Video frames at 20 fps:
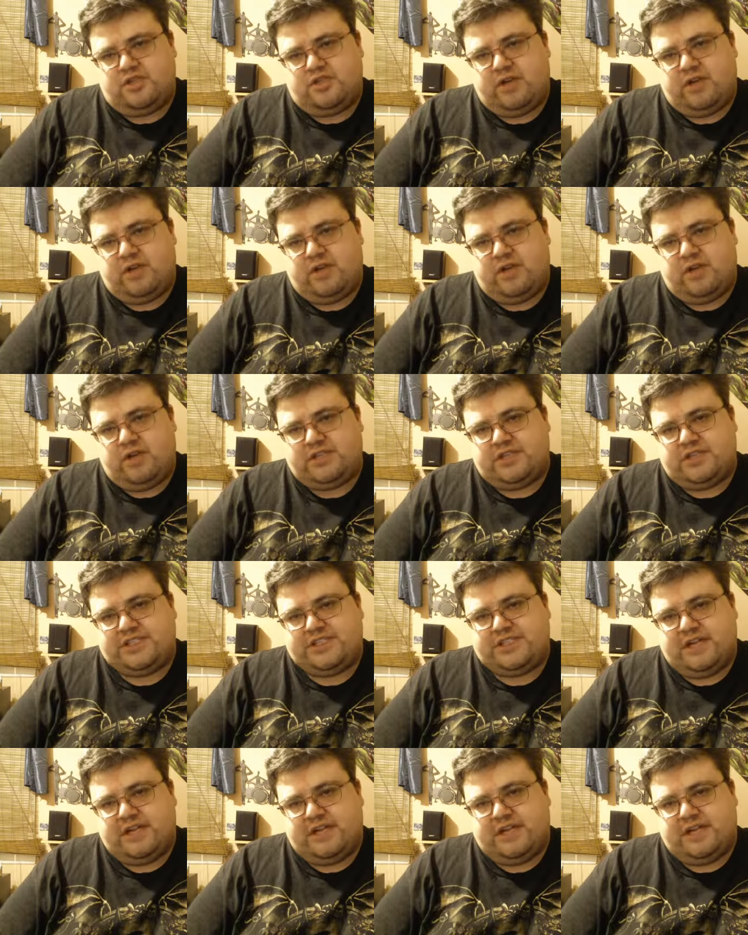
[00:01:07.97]
trailer
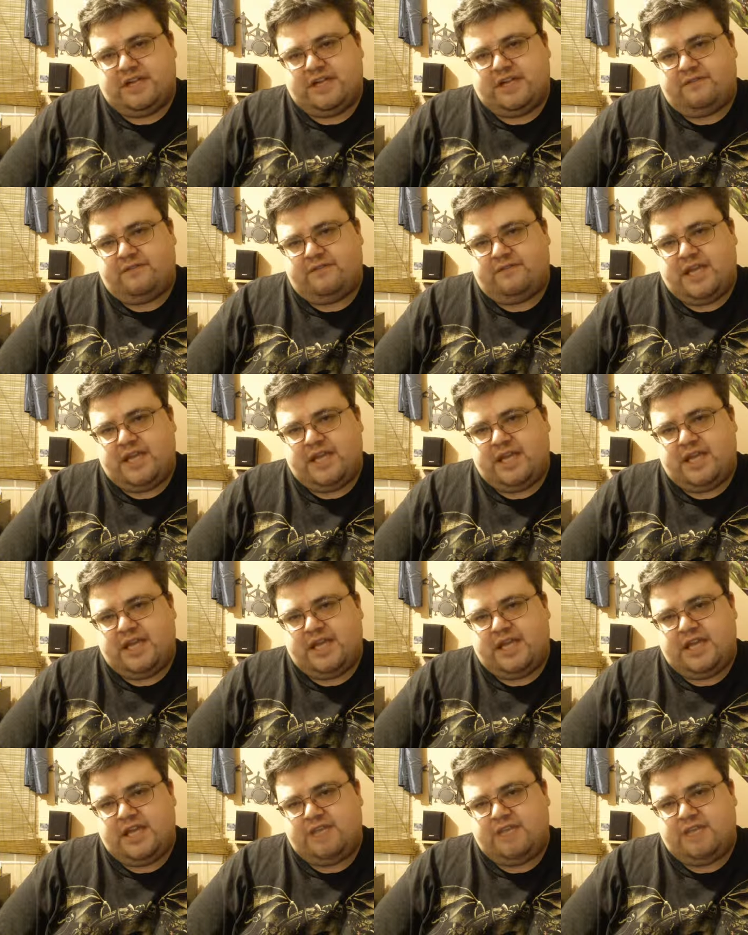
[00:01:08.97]
itself,
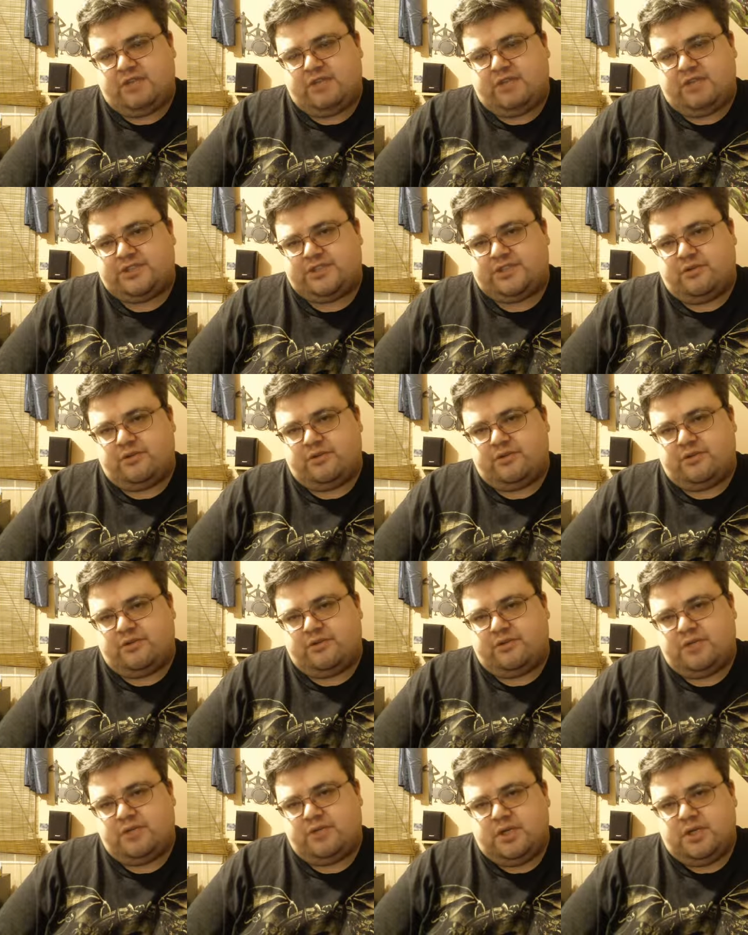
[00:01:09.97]
and he brings
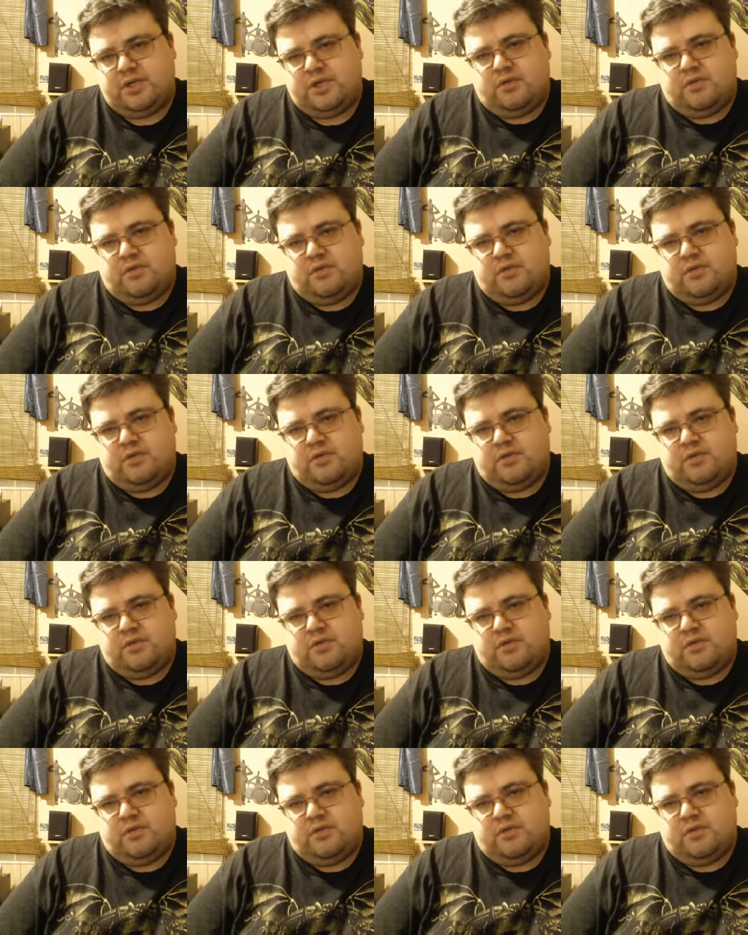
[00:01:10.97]
home